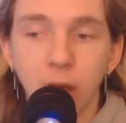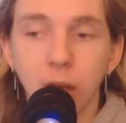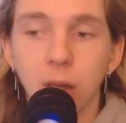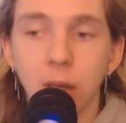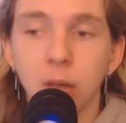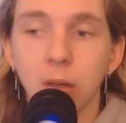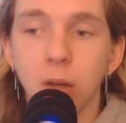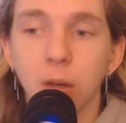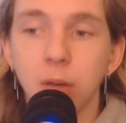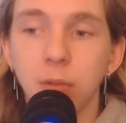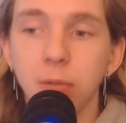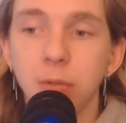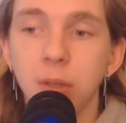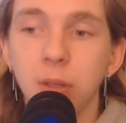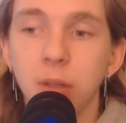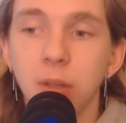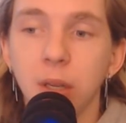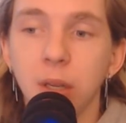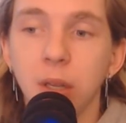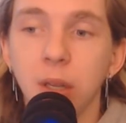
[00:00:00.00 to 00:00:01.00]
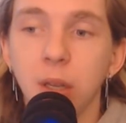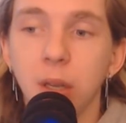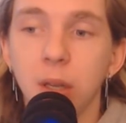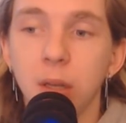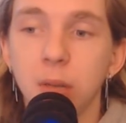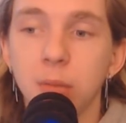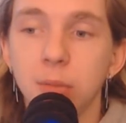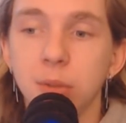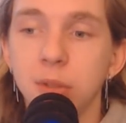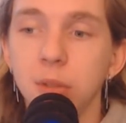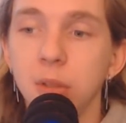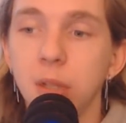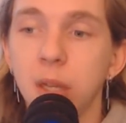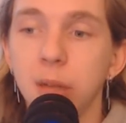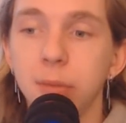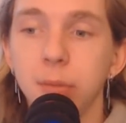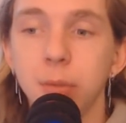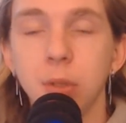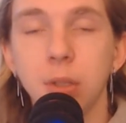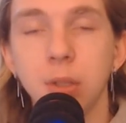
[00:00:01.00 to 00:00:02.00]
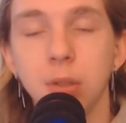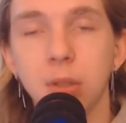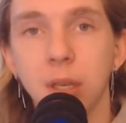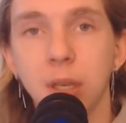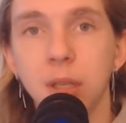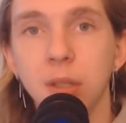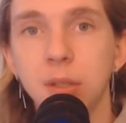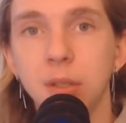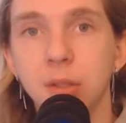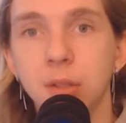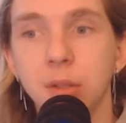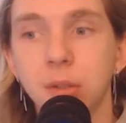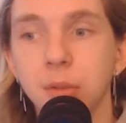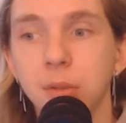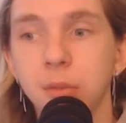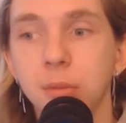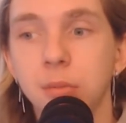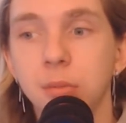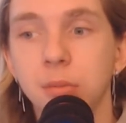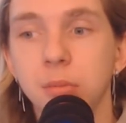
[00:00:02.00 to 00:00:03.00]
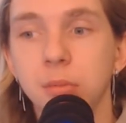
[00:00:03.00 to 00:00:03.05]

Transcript: And hopefully they still have what it takes to...